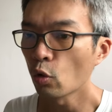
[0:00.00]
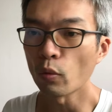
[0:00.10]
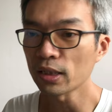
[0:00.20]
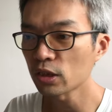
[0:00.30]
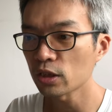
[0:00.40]

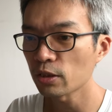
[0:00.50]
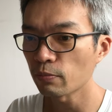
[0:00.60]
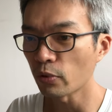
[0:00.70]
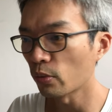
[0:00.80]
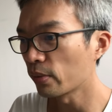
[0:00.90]
Once,
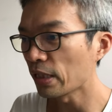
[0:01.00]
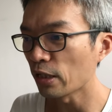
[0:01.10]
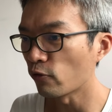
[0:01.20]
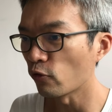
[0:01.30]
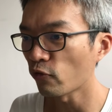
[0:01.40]

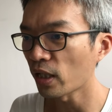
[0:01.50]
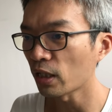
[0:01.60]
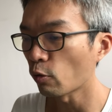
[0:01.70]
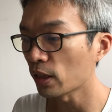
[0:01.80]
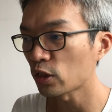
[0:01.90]
probably if you find
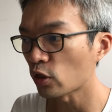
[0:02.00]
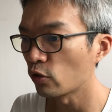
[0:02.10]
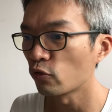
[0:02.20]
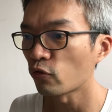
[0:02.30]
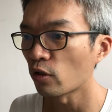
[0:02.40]
that once
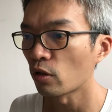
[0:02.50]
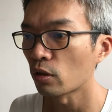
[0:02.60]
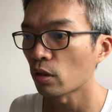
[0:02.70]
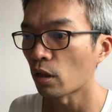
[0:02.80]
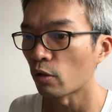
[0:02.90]
Q4
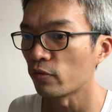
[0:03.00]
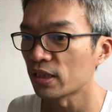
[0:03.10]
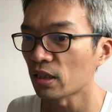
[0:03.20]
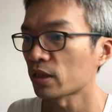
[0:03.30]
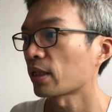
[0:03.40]
uh,
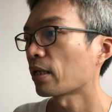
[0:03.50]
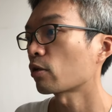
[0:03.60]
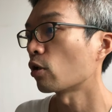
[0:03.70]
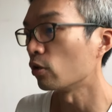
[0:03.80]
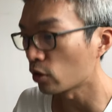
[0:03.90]
results
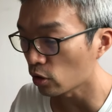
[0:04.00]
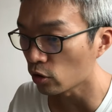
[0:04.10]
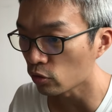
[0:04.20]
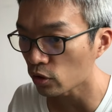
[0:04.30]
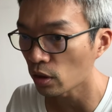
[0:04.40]

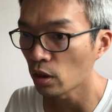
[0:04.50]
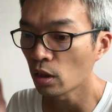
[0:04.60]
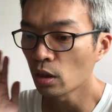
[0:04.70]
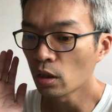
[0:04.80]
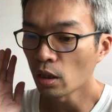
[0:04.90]
continues
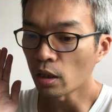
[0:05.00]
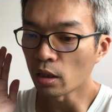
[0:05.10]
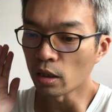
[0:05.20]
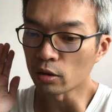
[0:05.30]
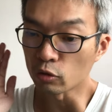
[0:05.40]

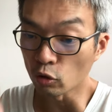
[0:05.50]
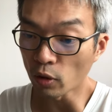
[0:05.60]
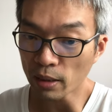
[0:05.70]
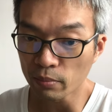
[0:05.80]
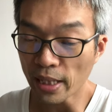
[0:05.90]
uh, to go
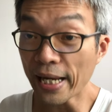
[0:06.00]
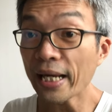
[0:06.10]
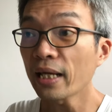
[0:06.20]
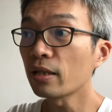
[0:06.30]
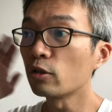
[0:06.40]
up
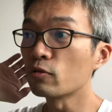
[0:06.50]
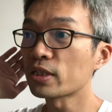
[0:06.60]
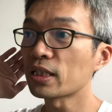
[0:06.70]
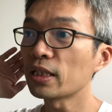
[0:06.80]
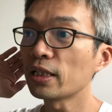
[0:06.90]
and you
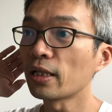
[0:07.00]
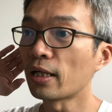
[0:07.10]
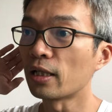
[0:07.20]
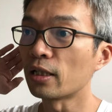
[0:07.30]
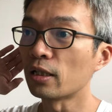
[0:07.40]
see
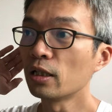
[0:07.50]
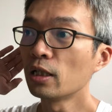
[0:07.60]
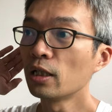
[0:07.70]
uh,